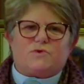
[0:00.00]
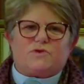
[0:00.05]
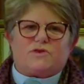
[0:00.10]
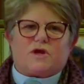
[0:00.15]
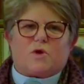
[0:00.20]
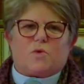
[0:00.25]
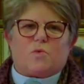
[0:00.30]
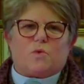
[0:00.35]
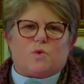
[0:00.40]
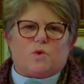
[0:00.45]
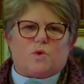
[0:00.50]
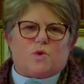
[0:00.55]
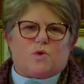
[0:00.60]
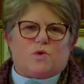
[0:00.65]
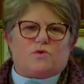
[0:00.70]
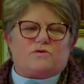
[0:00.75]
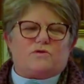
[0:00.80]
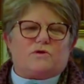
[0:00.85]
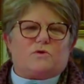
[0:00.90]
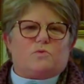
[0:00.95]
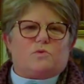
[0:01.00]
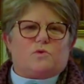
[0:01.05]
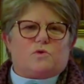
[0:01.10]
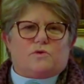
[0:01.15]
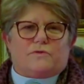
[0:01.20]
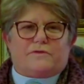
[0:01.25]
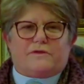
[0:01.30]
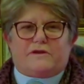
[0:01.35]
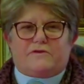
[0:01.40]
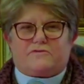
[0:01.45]
with our world, a
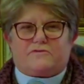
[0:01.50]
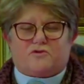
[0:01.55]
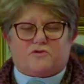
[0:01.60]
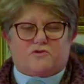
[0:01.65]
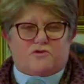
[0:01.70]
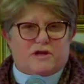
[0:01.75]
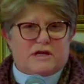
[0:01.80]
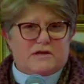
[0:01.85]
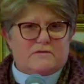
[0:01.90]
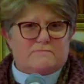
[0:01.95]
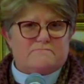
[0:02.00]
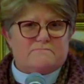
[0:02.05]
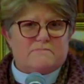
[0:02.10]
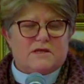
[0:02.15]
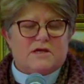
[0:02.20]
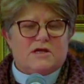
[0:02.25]
world that is hurting,